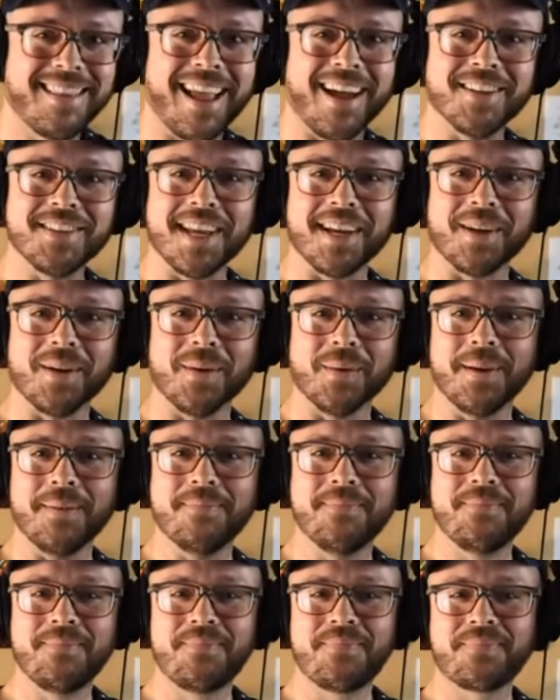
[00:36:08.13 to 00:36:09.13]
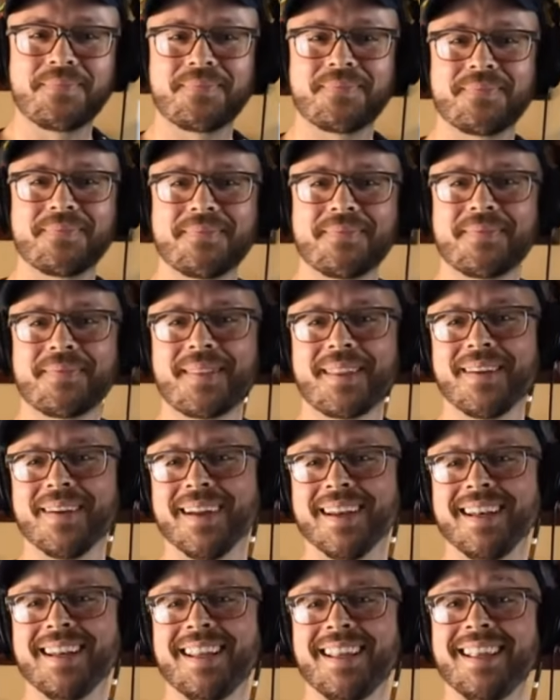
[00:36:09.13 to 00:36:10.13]
How's that going?
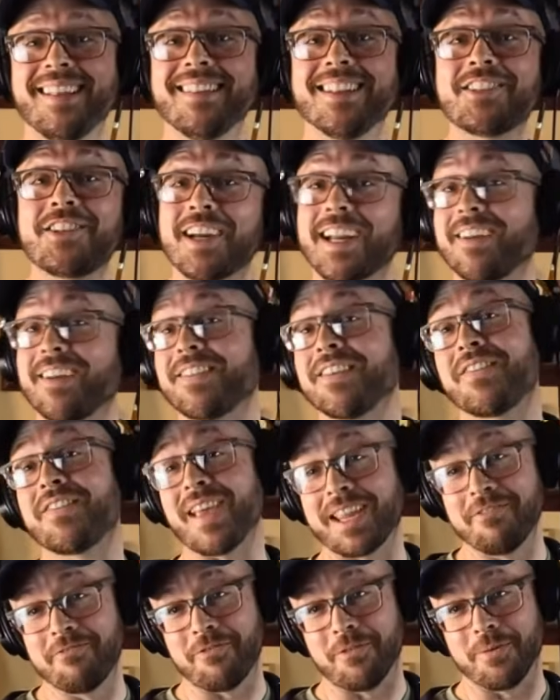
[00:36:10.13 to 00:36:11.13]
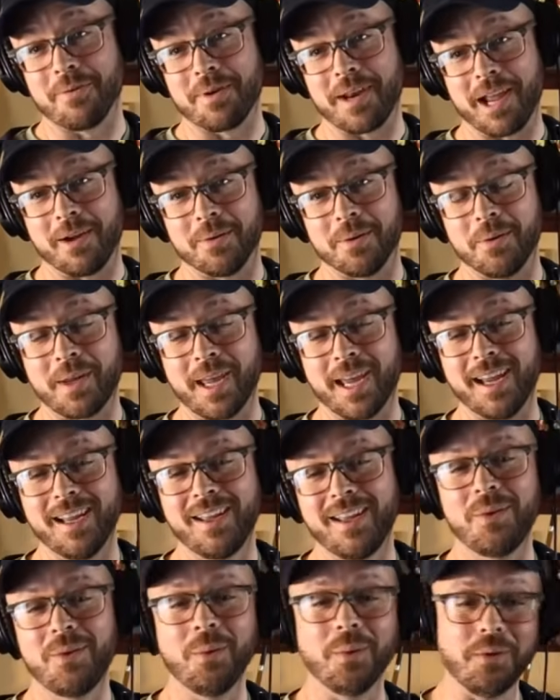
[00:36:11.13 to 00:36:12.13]
Good. Let's check out the second 4 now, okay?
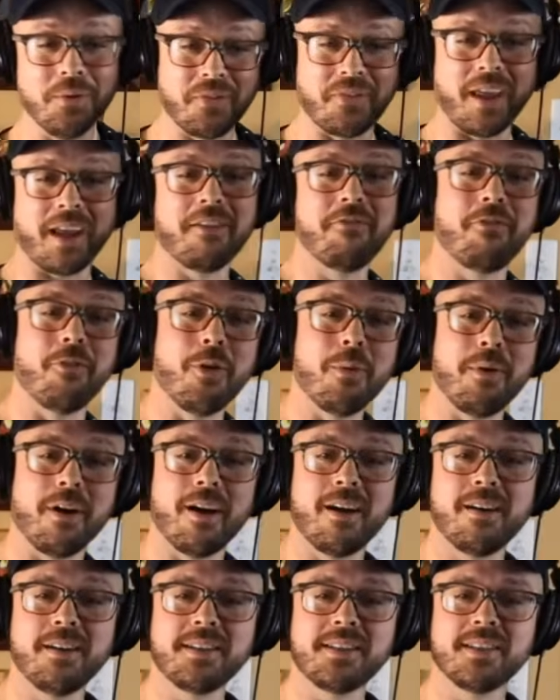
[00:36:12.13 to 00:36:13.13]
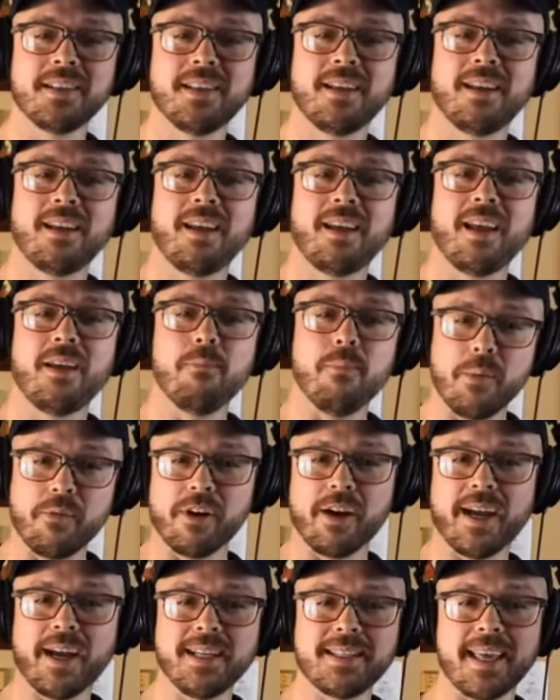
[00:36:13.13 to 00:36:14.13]
We'll do the second 4 bars,
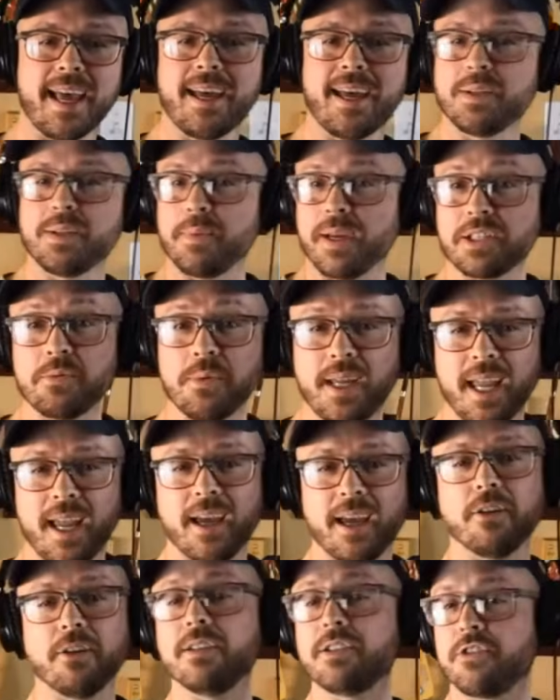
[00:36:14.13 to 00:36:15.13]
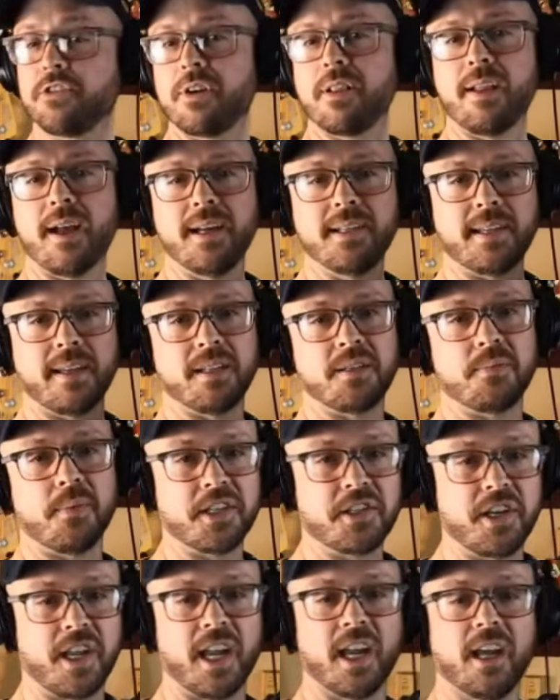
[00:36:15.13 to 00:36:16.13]
memorize that as best we can, or internalize that as
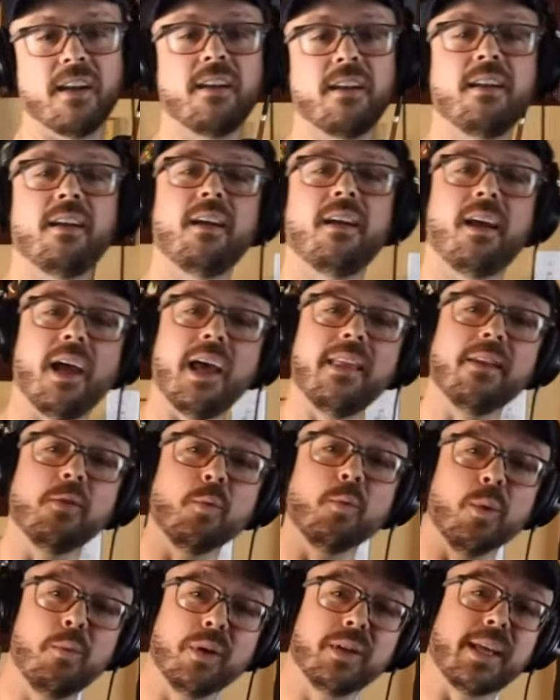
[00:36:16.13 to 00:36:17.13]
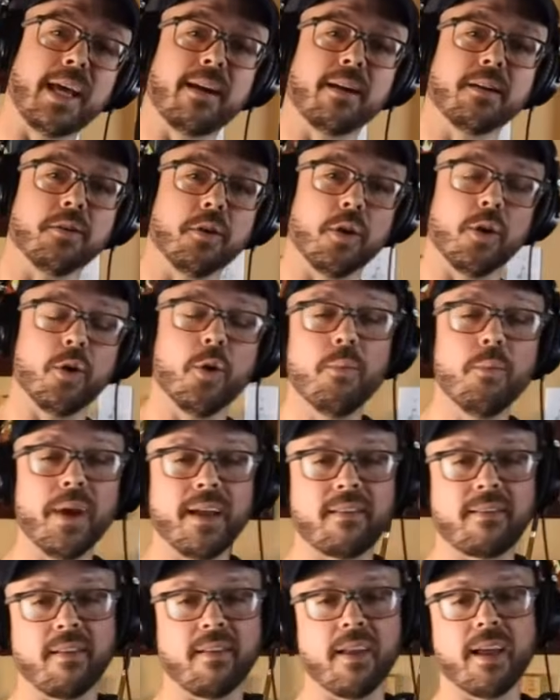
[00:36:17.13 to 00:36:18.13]
best you can, and then we'll put that into our own
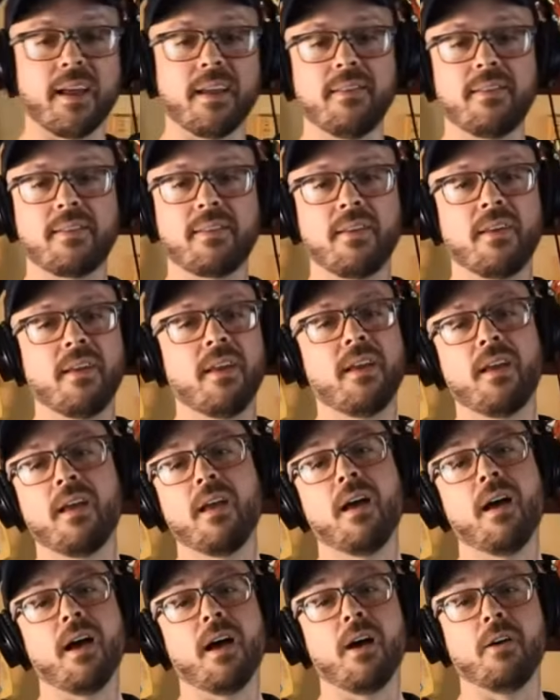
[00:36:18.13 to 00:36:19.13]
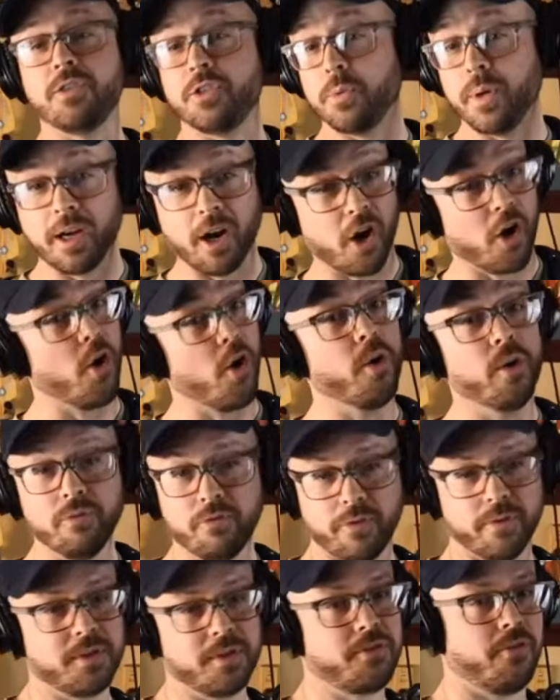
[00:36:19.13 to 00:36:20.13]
bass lines, doing our own
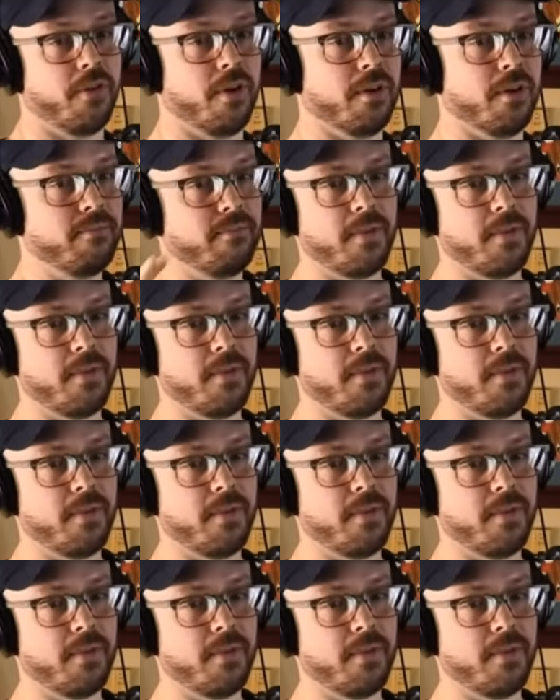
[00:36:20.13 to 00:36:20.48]
first 4.